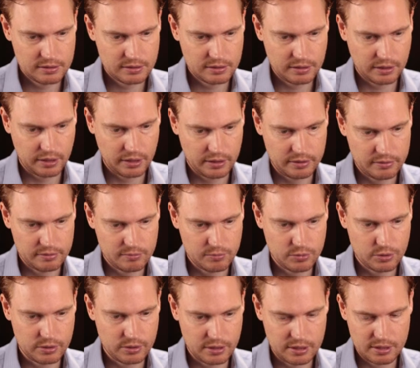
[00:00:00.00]
Okay, I
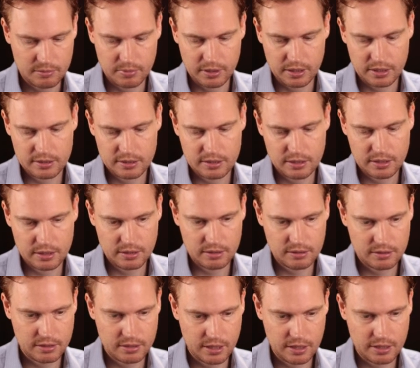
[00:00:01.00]
brought nothing back,
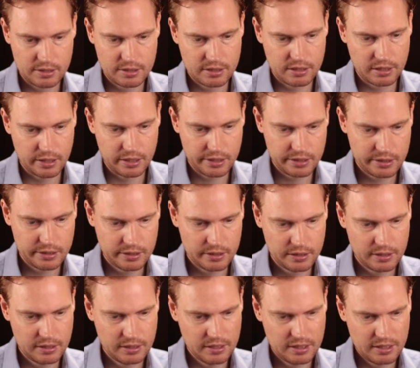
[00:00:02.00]
10-K.
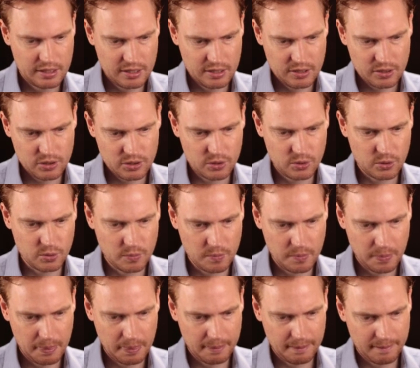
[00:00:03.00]
Cool.
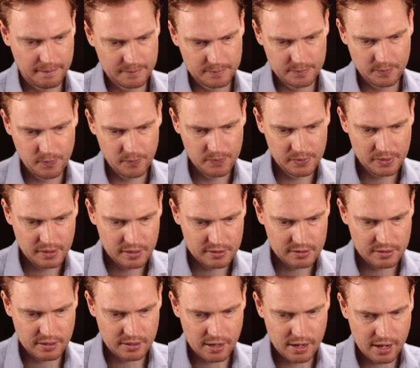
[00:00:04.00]

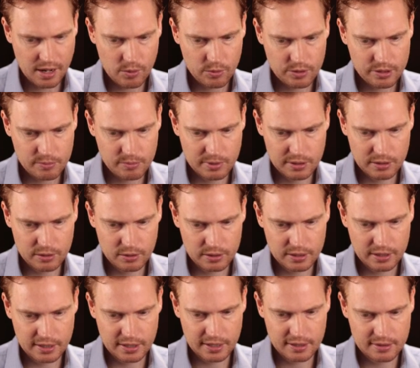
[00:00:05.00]
So now I would have been
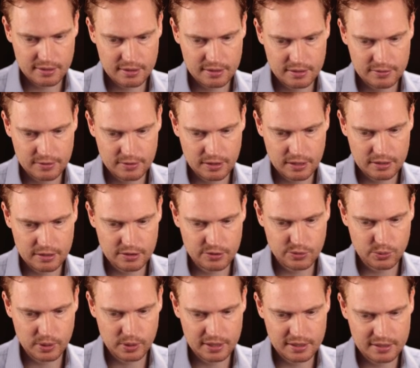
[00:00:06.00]
looking at this at the
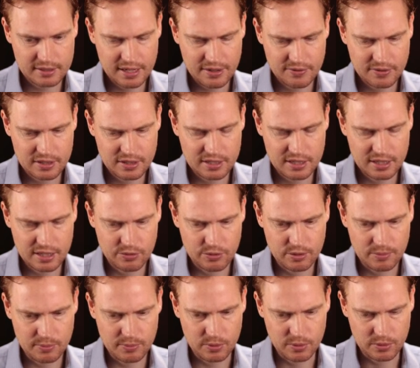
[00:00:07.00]
2017
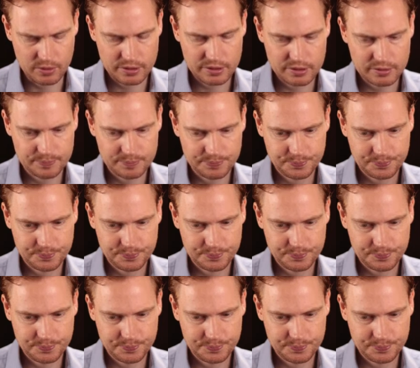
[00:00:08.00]
report.